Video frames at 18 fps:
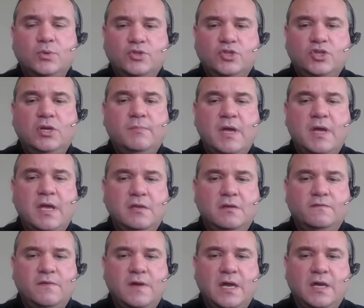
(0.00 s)
chip
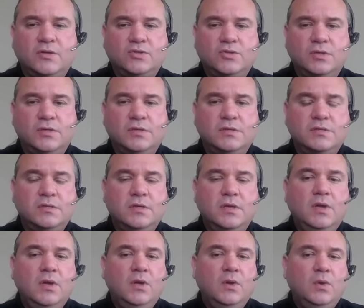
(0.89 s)
manufacturers,
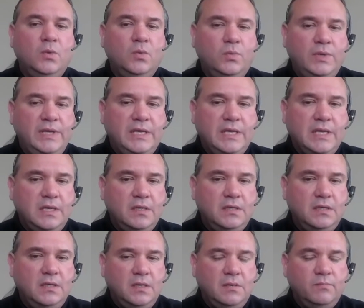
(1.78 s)
we
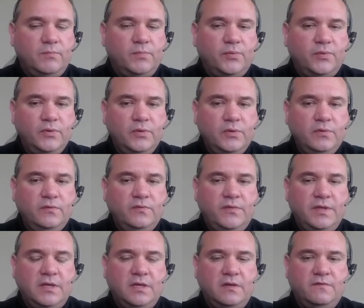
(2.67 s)
can improve
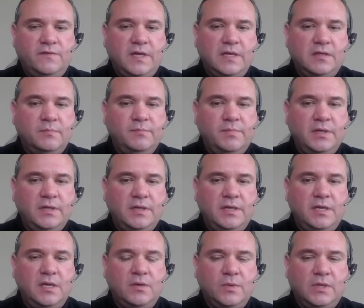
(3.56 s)
the
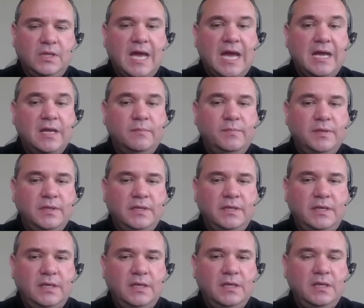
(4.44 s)
availability and
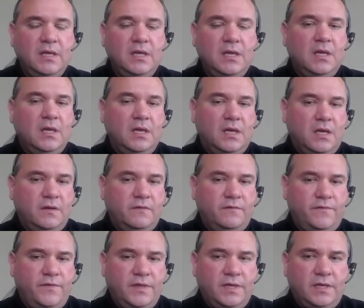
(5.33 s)
reliability
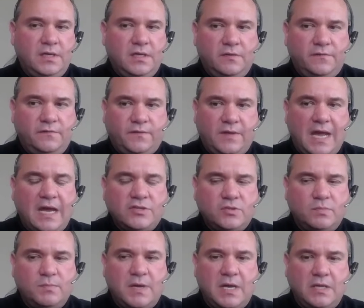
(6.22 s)
of the
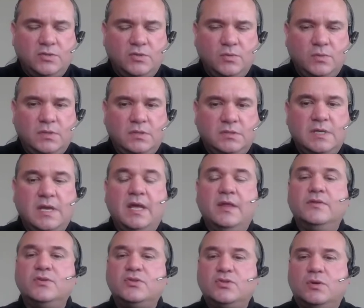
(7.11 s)
flash modules and
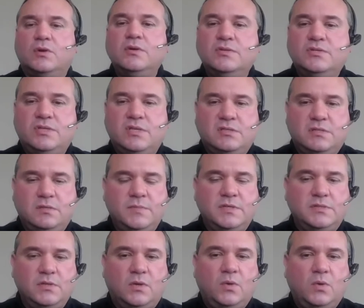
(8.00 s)
the storage system
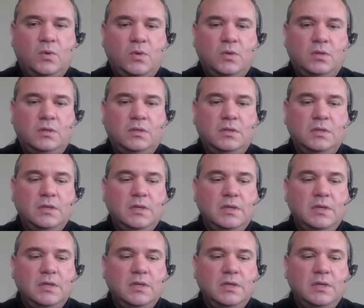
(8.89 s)
as a whole,